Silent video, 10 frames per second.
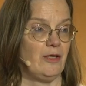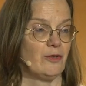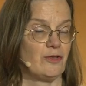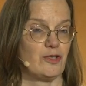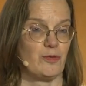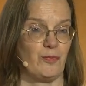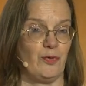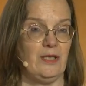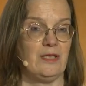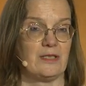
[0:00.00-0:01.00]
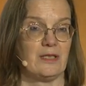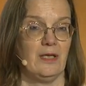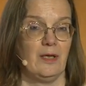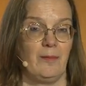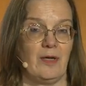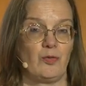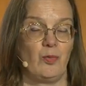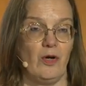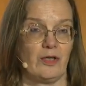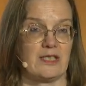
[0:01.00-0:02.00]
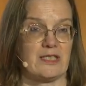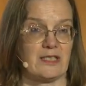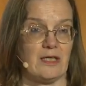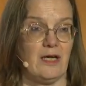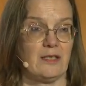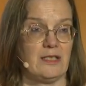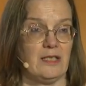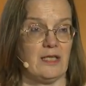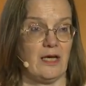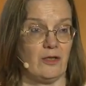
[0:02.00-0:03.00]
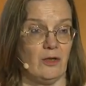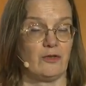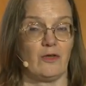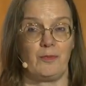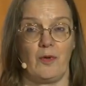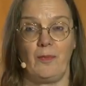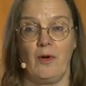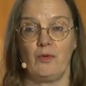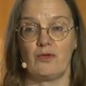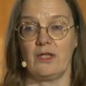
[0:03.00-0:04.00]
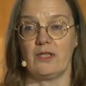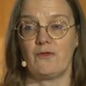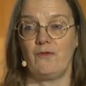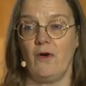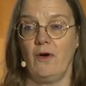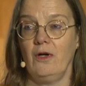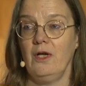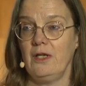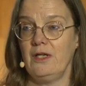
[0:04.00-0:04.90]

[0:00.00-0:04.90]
and not a sprint, but work has started and a lot of proposals for